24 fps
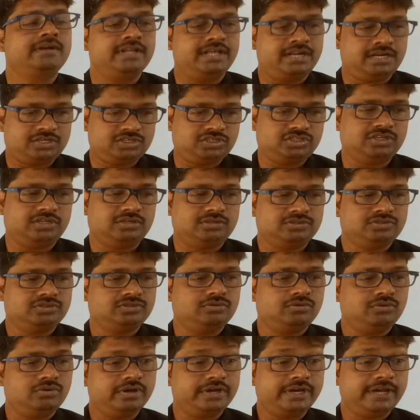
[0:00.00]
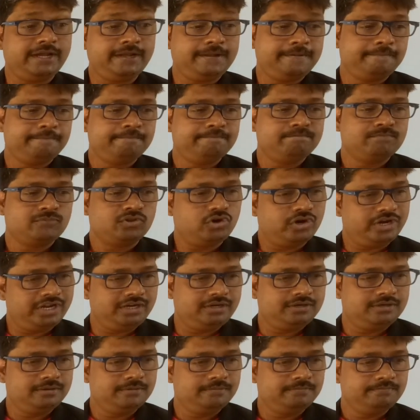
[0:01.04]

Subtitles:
directions. Okay, got it?